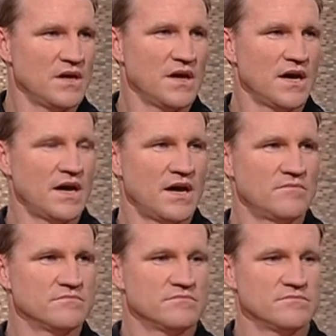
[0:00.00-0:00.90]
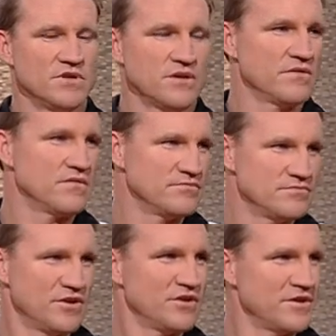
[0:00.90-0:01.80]
Um, not the
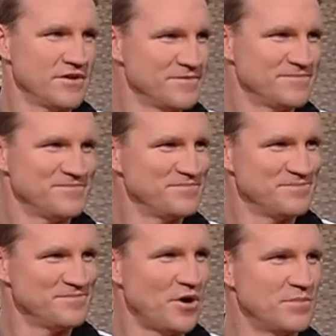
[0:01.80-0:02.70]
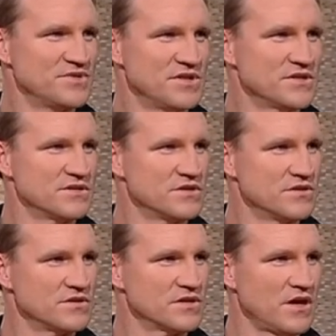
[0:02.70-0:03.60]
not the my position to
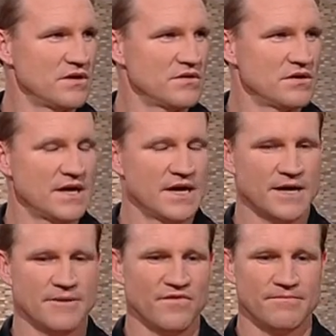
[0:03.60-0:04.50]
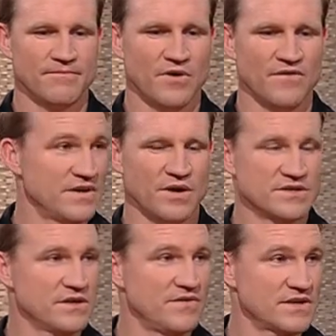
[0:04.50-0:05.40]
do so. Um, I've
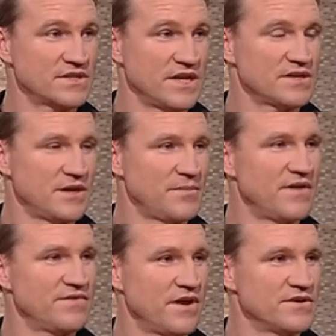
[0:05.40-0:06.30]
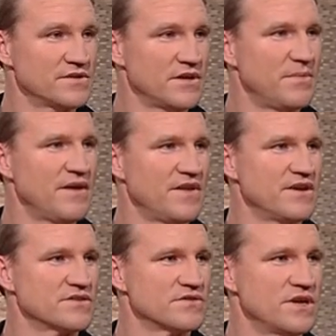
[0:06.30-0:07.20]
always, I've actually uh, above put those. You, put your age and